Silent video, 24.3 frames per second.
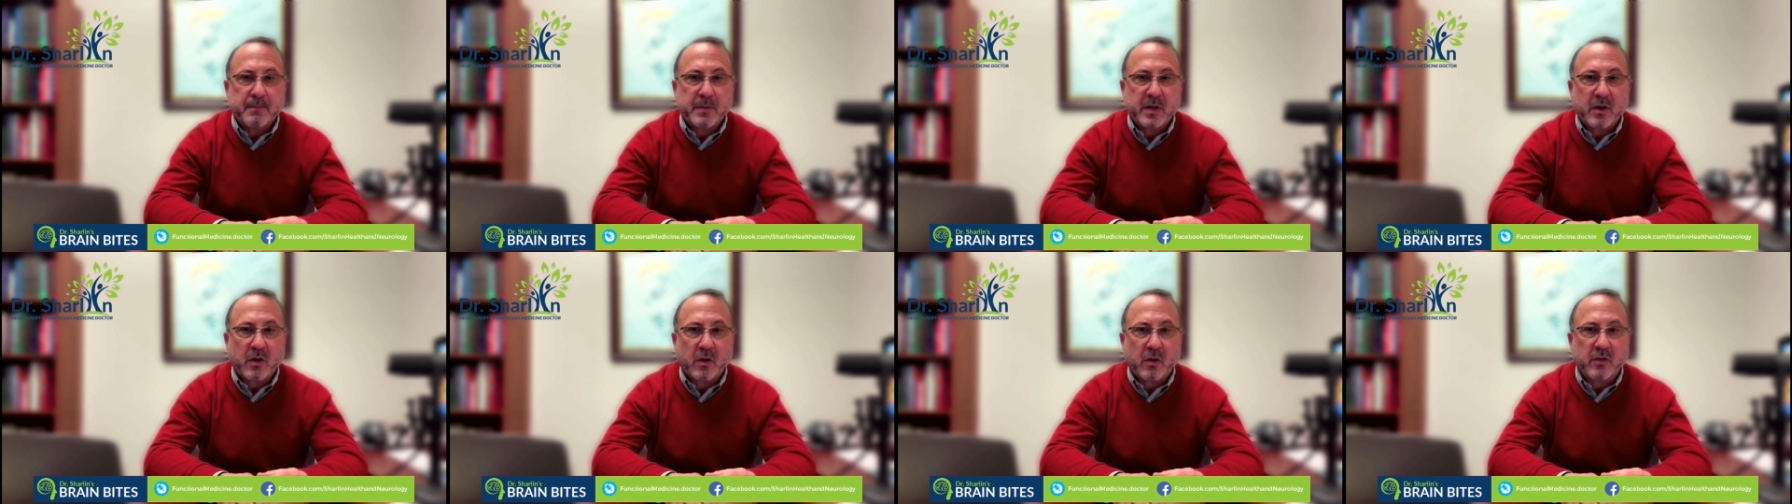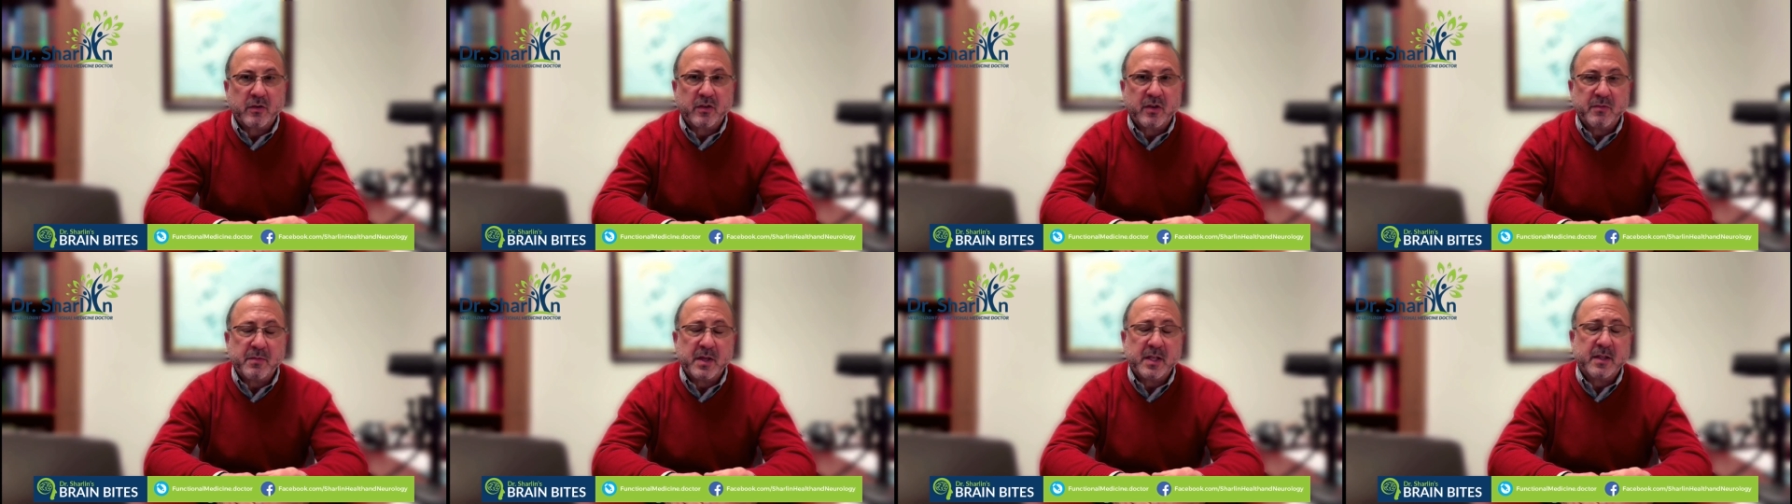but
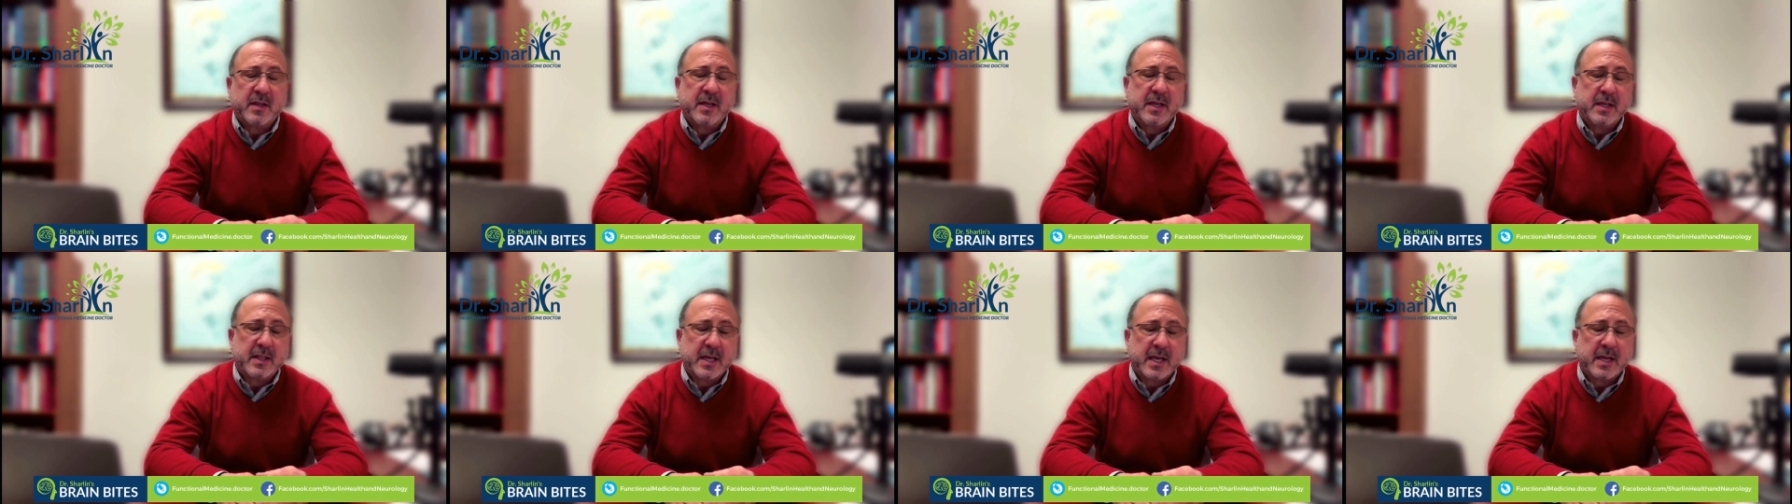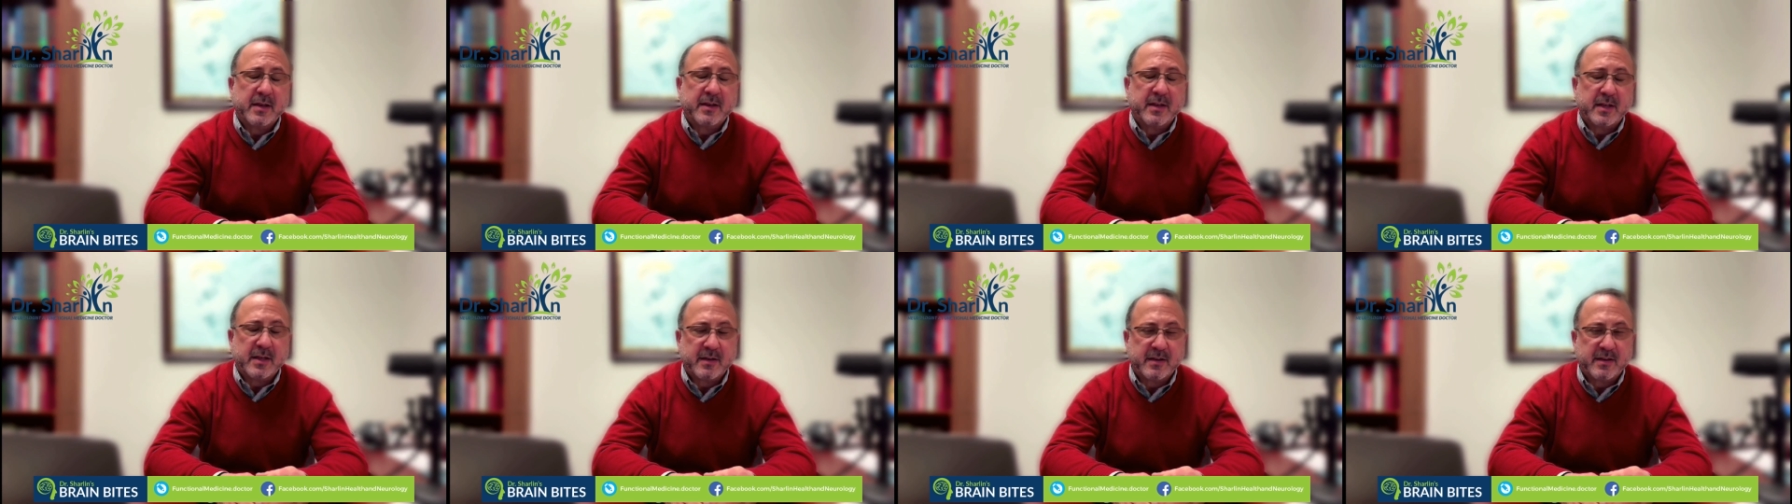ultimately
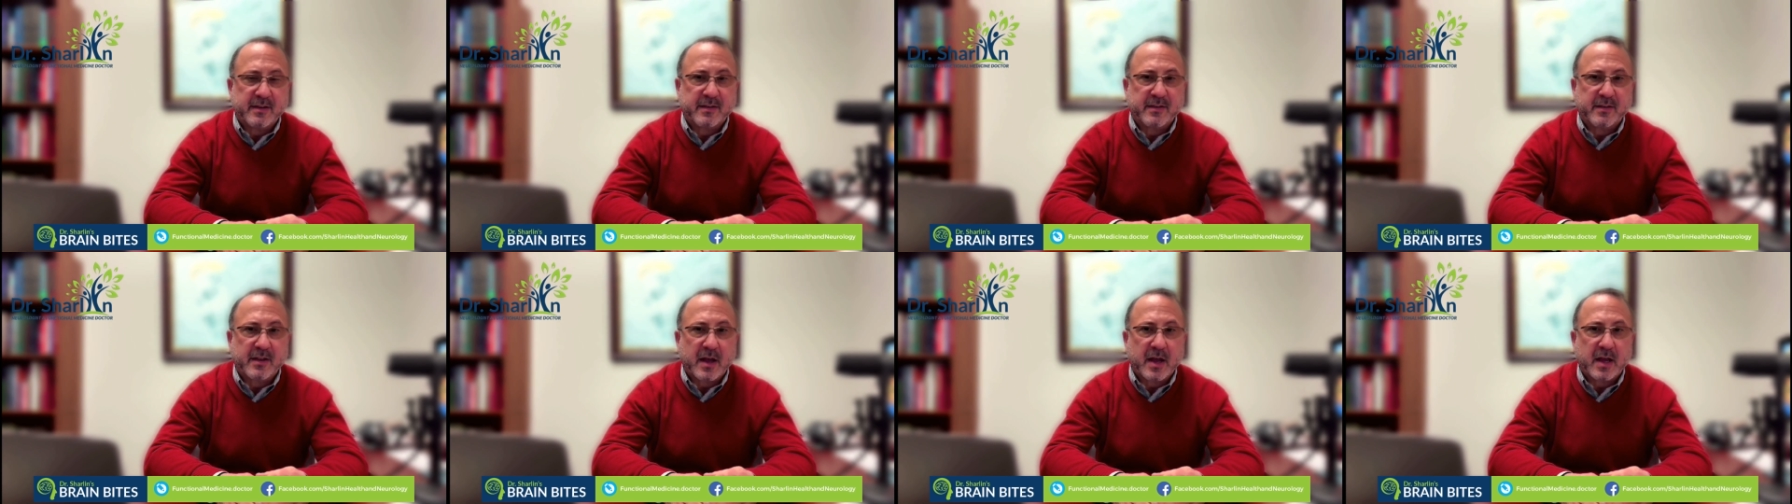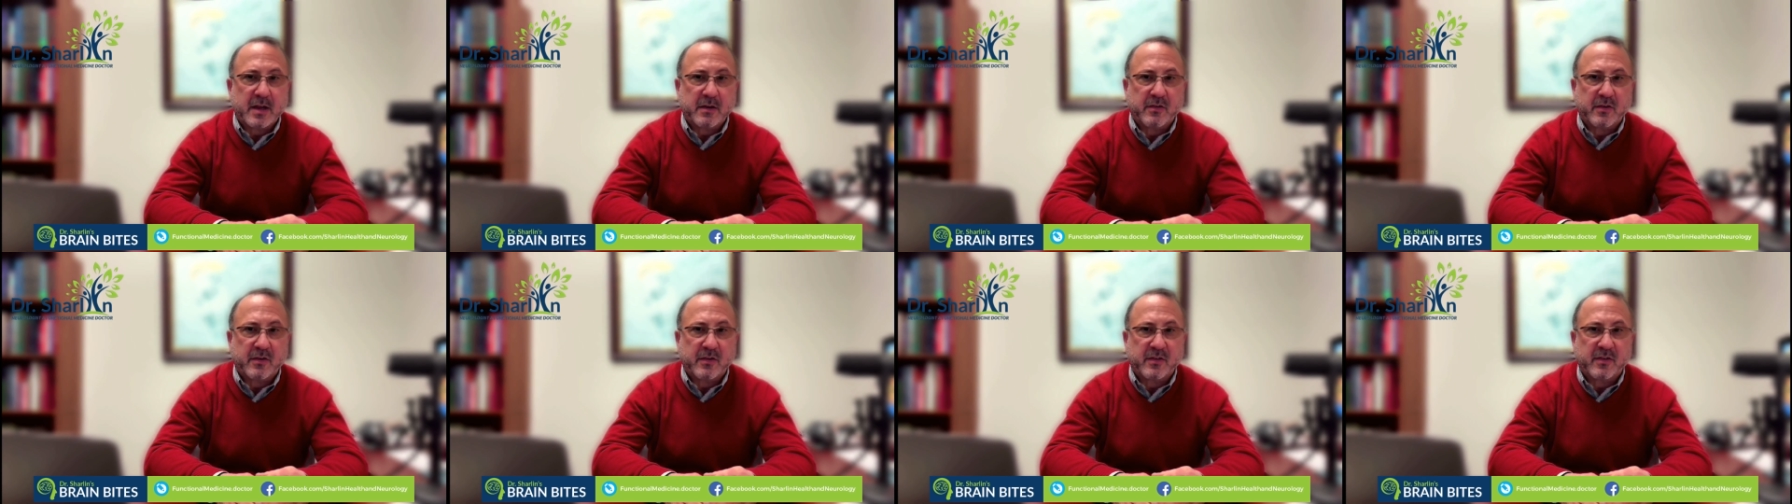they did
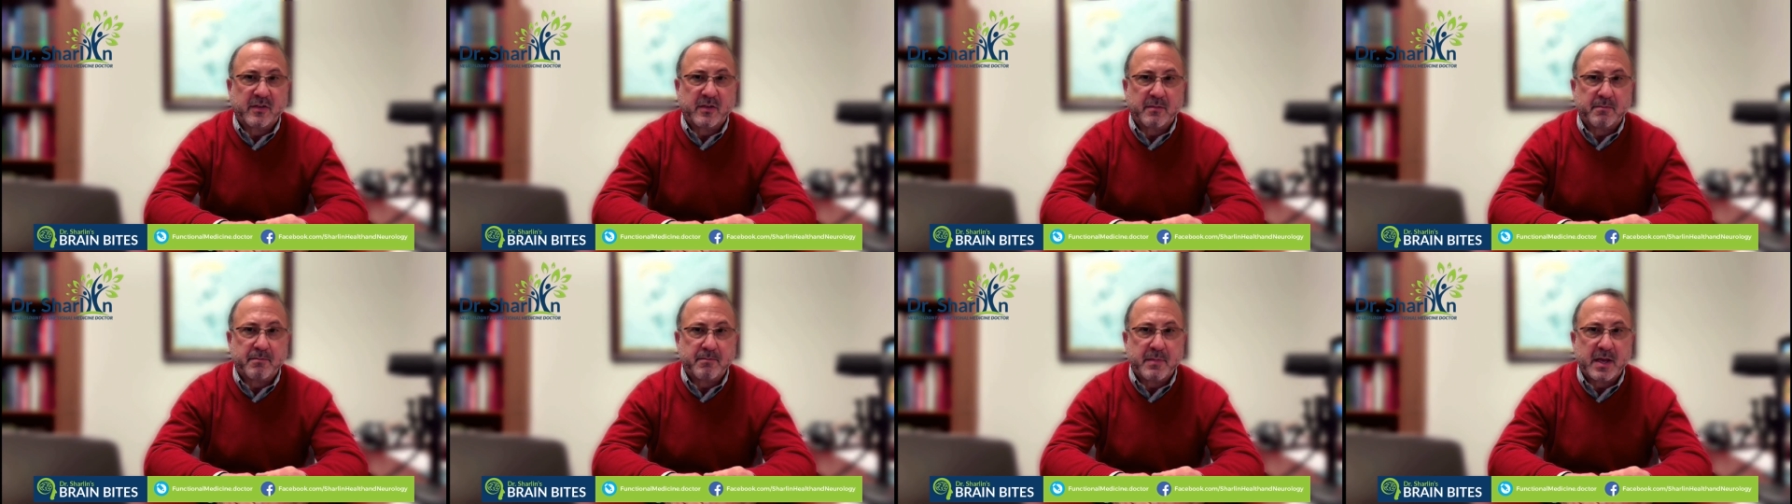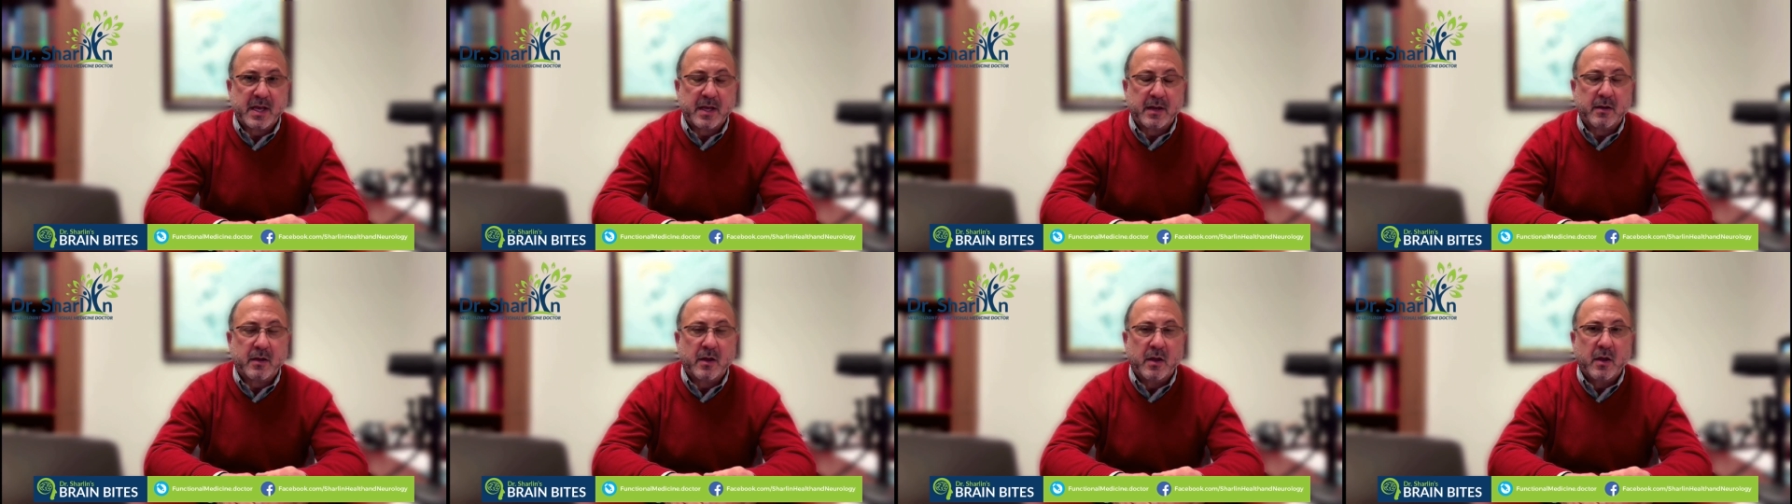decide to
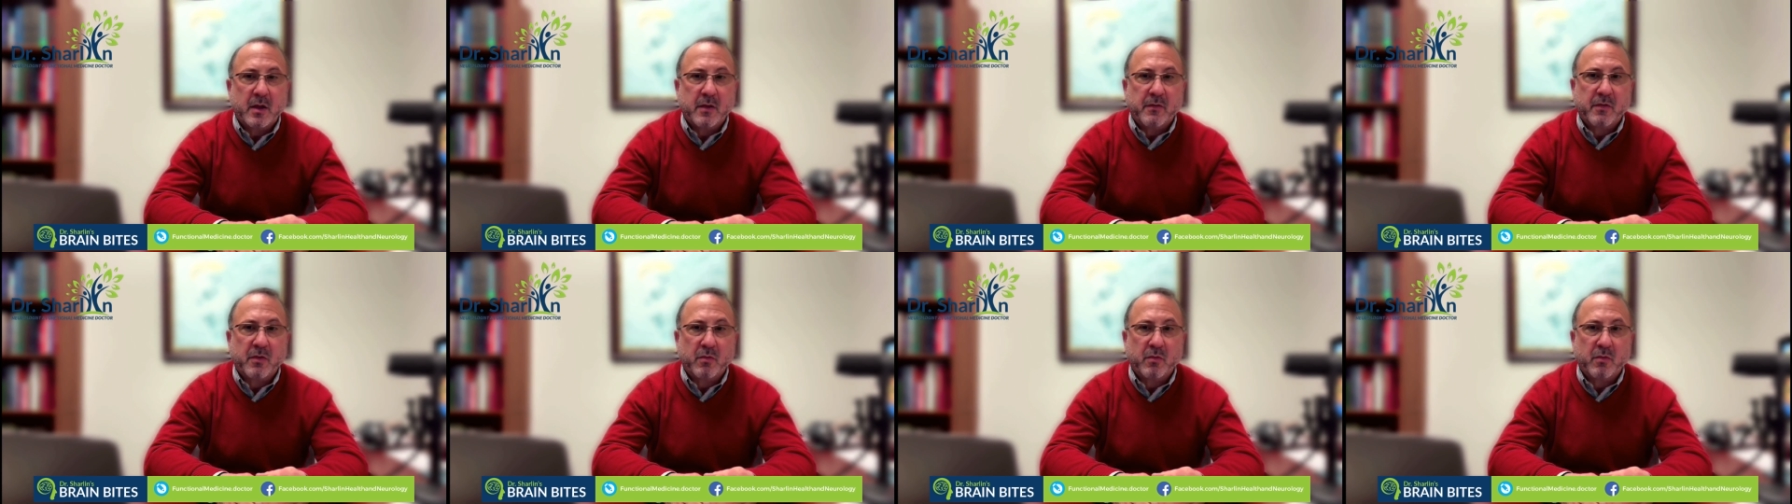submit